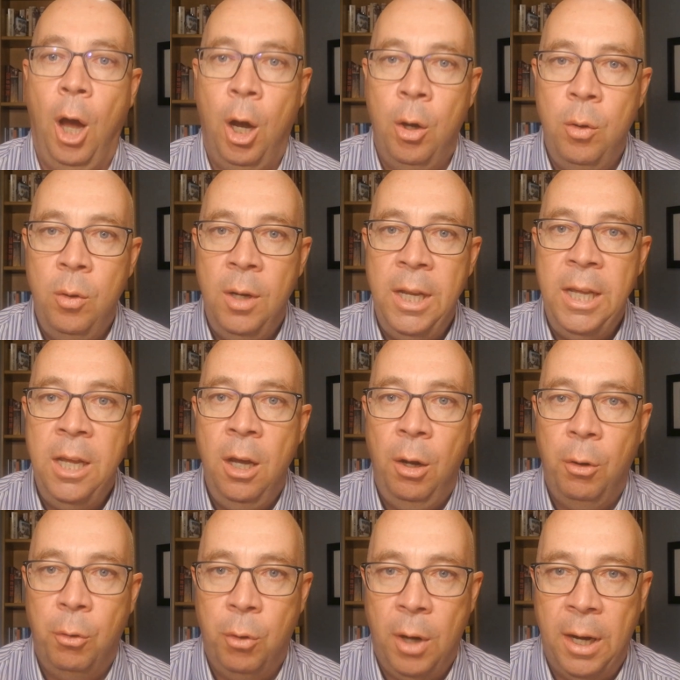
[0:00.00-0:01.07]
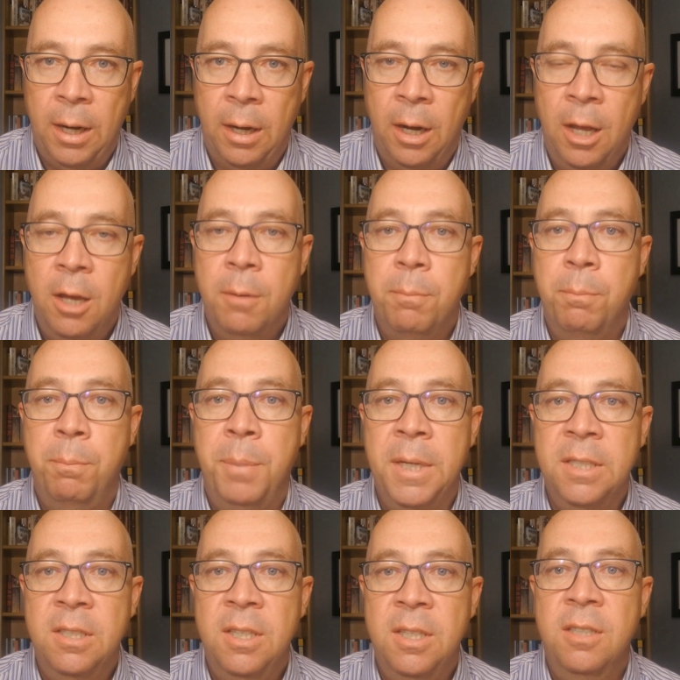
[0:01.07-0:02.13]
Only run
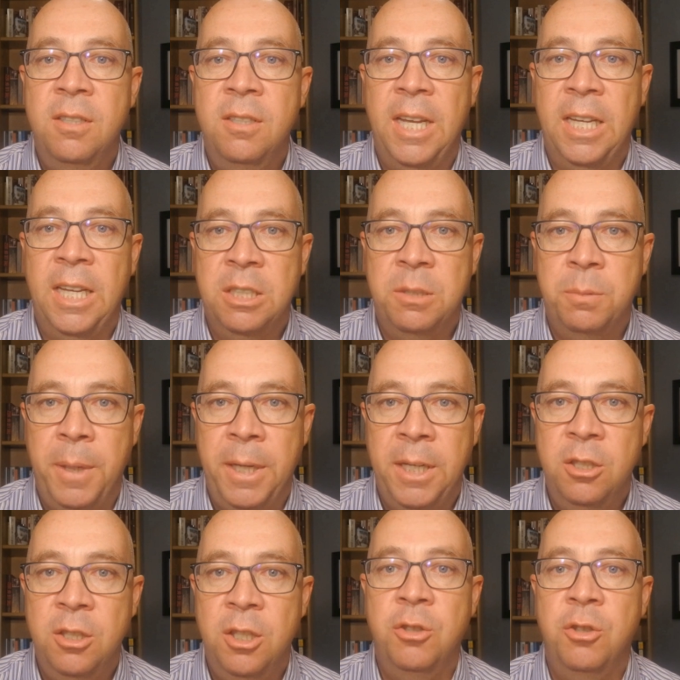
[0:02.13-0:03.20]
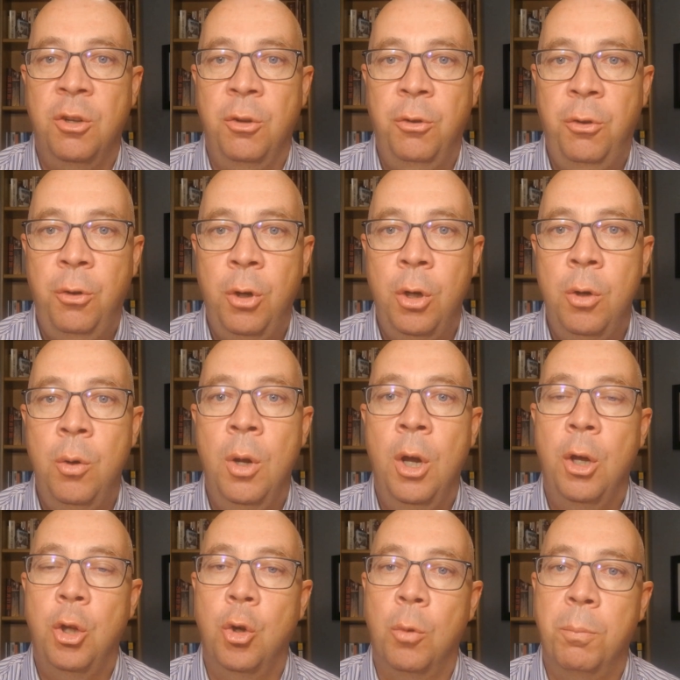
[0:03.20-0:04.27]
business expenses through
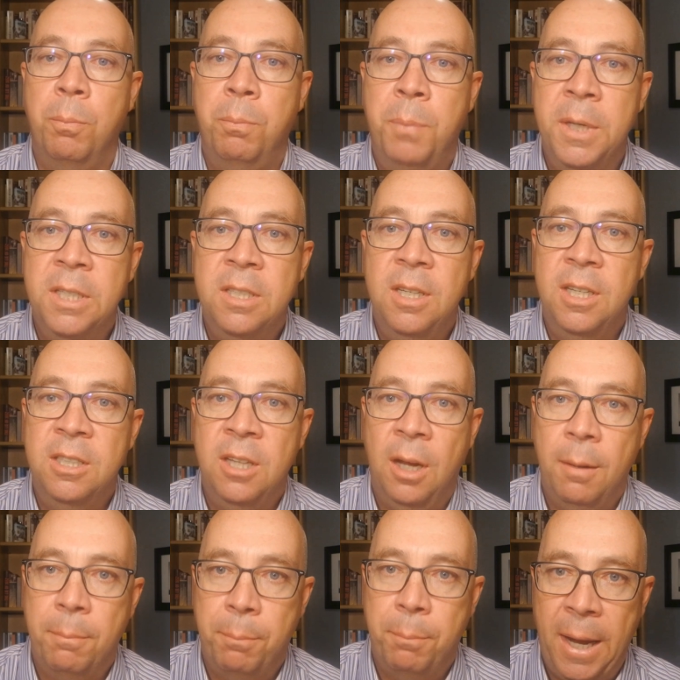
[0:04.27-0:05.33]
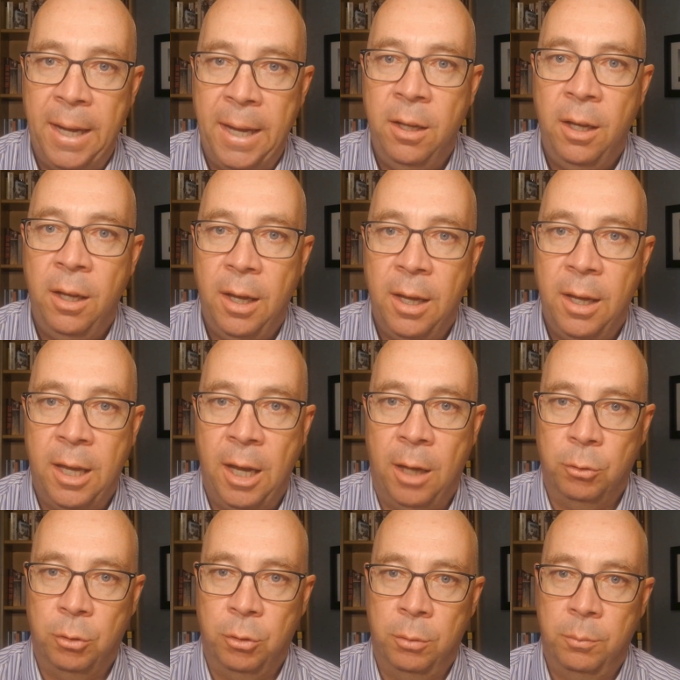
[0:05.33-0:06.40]
your business bank
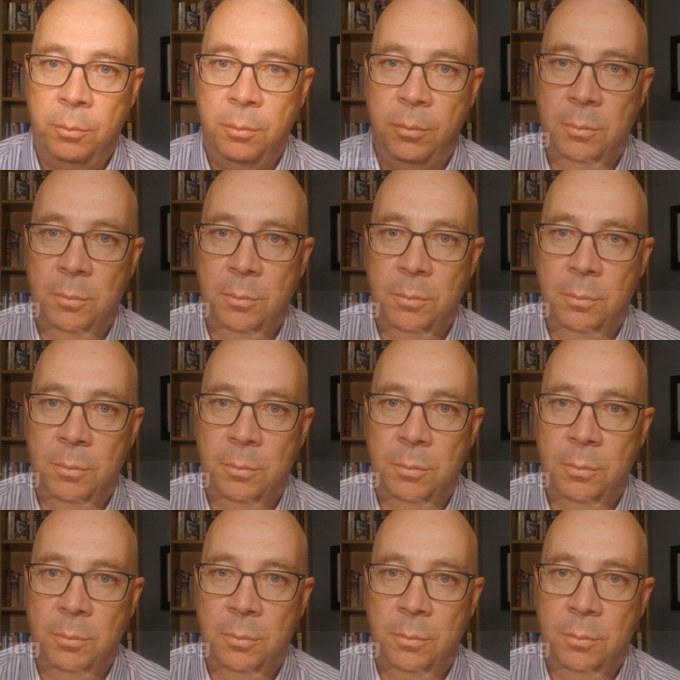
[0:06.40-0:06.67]
account.